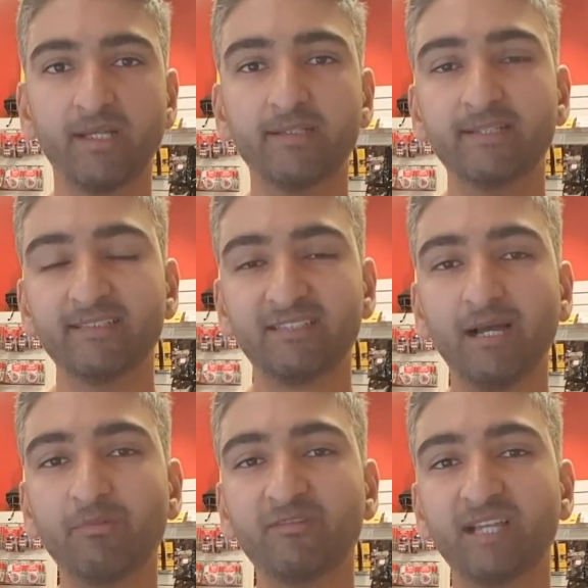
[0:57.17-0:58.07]
This
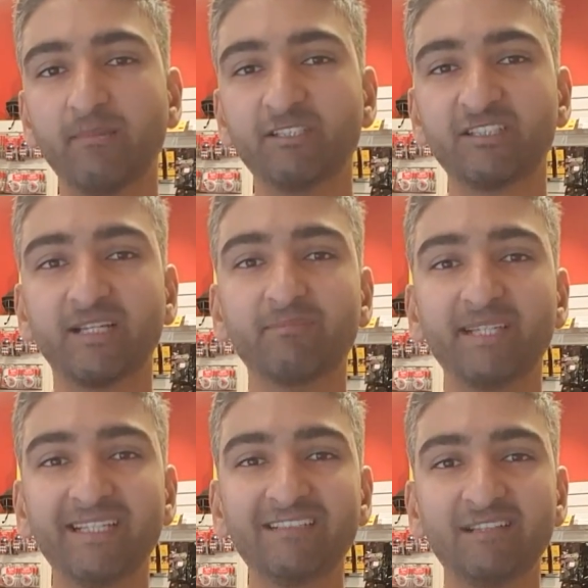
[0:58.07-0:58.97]
type of damage can be
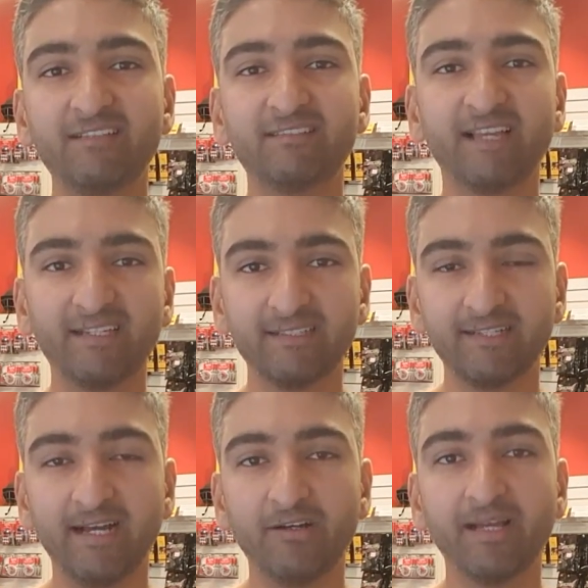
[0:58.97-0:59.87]
easily sanded out